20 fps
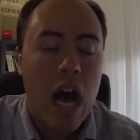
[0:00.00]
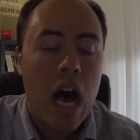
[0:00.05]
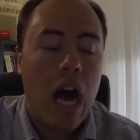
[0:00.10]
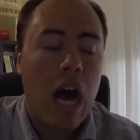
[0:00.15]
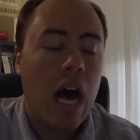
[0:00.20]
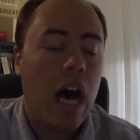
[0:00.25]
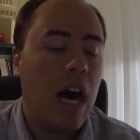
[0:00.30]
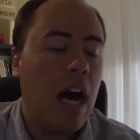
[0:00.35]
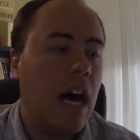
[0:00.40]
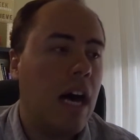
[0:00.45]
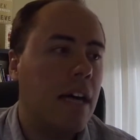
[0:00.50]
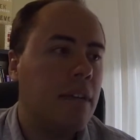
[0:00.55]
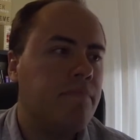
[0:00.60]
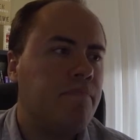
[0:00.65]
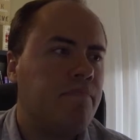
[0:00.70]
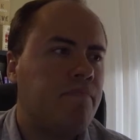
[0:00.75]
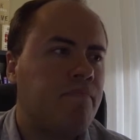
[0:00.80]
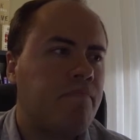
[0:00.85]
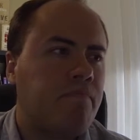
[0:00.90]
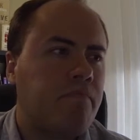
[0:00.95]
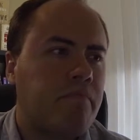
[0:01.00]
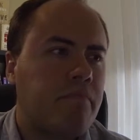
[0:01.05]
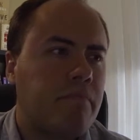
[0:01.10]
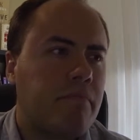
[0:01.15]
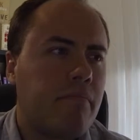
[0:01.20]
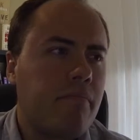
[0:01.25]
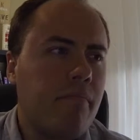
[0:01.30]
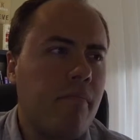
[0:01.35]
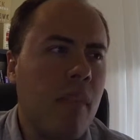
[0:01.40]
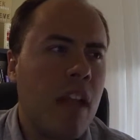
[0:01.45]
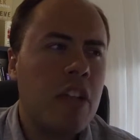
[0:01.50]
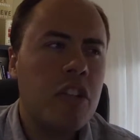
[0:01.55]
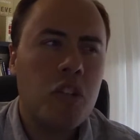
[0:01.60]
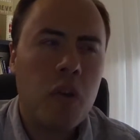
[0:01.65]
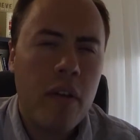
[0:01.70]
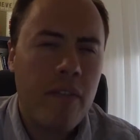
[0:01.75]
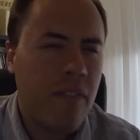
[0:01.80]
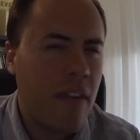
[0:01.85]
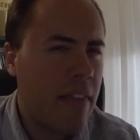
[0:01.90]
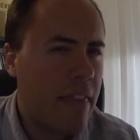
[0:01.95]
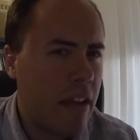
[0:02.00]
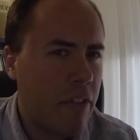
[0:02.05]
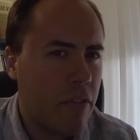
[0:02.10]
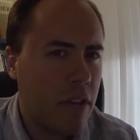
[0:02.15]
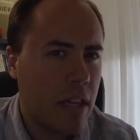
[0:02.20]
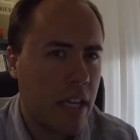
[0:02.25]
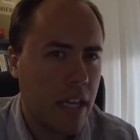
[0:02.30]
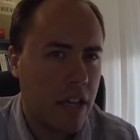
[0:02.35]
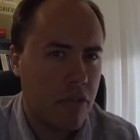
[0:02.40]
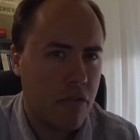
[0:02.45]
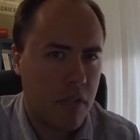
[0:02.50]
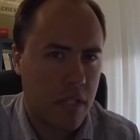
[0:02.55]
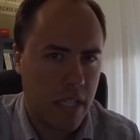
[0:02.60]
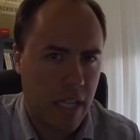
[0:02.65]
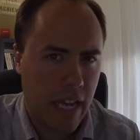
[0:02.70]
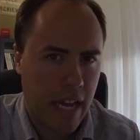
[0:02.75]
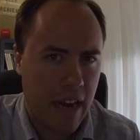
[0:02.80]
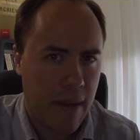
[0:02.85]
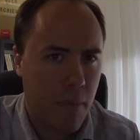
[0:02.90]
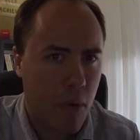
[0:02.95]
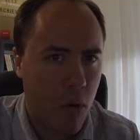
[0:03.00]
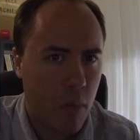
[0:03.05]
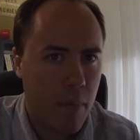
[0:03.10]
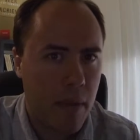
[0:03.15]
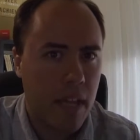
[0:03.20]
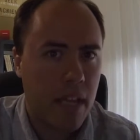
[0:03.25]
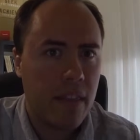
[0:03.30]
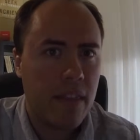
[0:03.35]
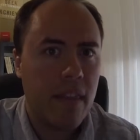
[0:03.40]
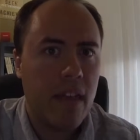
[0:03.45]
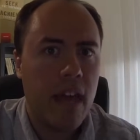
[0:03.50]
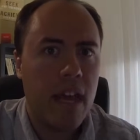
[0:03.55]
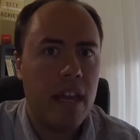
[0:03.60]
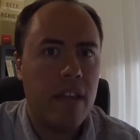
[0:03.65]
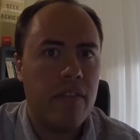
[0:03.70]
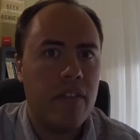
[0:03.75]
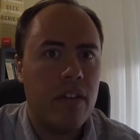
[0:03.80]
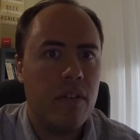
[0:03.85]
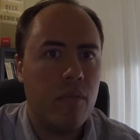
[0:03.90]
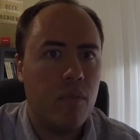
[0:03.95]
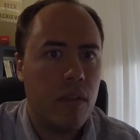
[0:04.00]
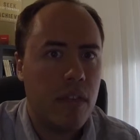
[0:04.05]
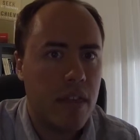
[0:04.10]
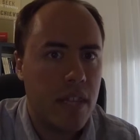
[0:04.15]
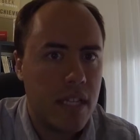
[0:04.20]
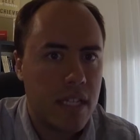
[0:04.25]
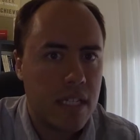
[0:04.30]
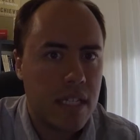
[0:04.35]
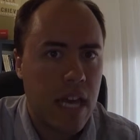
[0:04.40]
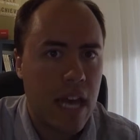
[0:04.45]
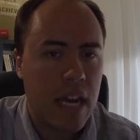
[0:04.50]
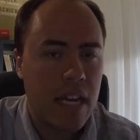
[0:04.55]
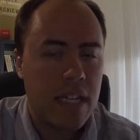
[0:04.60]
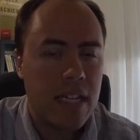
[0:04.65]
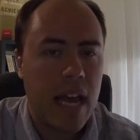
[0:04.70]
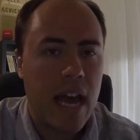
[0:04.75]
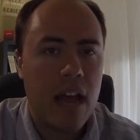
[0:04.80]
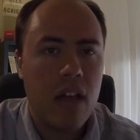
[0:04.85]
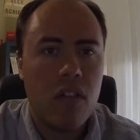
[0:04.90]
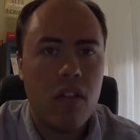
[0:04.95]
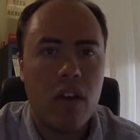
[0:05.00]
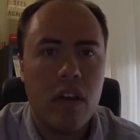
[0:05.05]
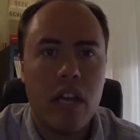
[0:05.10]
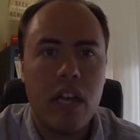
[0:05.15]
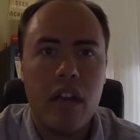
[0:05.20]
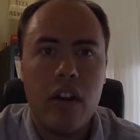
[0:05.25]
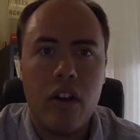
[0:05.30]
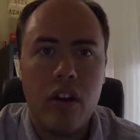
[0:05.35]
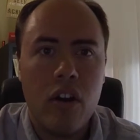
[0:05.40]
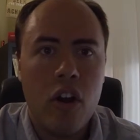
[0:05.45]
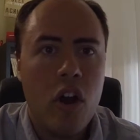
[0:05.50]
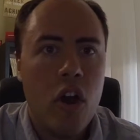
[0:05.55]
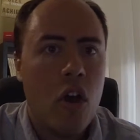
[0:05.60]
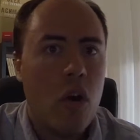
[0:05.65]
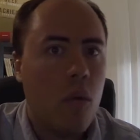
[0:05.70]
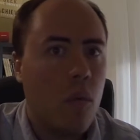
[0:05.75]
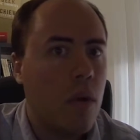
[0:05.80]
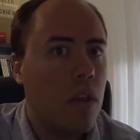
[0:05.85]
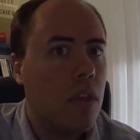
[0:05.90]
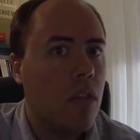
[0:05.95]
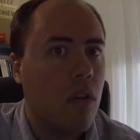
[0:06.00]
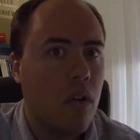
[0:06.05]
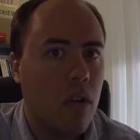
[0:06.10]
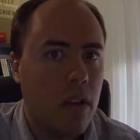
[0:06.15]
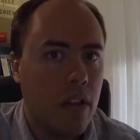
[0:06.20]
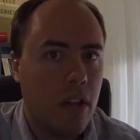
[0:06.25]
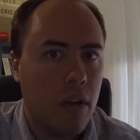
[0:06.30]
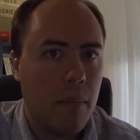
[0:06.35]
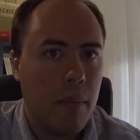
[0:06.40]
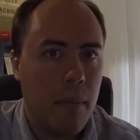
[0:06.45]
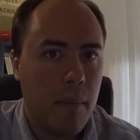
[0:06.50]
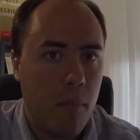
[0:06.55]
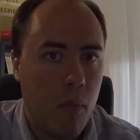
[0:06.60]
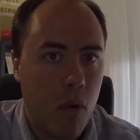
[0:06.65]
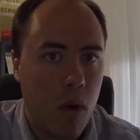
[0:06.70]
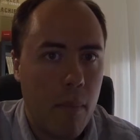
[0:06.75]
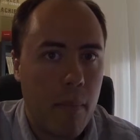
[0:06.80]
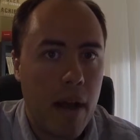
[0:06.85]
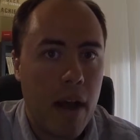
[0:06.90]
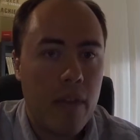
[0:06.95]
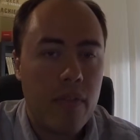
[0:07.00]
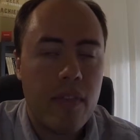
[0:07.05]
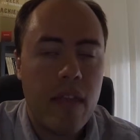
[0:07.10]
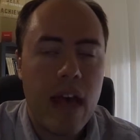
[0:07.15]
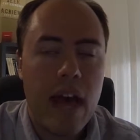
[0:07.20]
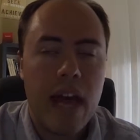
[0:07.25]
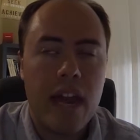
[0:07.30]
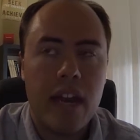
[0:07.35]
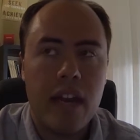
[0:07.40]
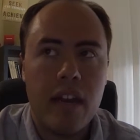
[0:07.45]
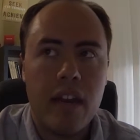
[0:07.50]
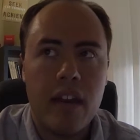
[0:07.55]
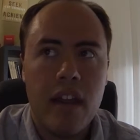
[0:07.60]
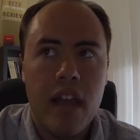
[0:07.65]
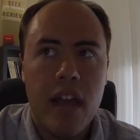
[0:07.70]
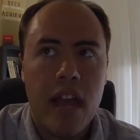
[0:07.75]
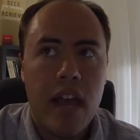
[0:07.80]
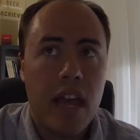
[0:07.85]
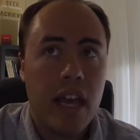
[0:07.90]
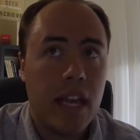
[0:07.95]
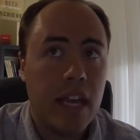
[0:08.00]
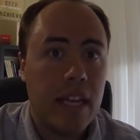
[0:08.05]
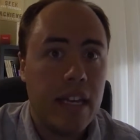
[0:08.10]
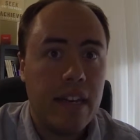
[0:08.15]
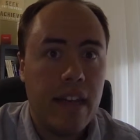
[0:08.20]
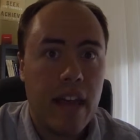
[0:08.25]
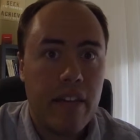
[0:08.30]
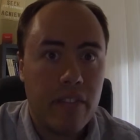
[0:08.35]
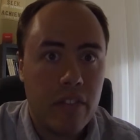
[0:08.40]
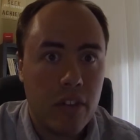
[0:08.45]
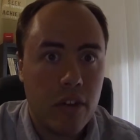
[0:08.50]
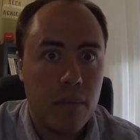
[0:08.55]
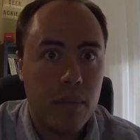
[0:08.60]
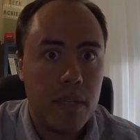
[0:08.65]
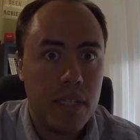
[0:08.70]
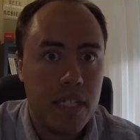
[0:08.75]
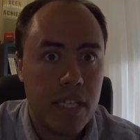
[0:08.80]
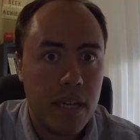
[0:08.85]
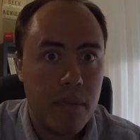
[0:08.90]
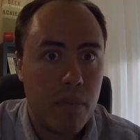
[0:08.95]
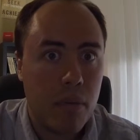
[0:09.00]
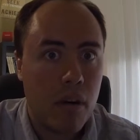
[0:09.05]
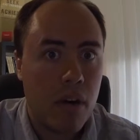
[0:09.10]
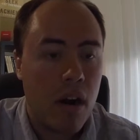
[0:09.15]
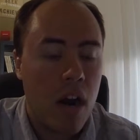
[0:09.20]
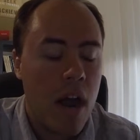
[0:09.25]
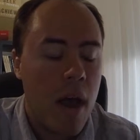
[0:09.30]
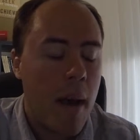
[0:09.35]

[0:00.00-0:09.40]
And so I find that really interesting, and I'm hoping that even with this kind of dialogue here, we learn a little bit more about that and can dive a little bit deeper.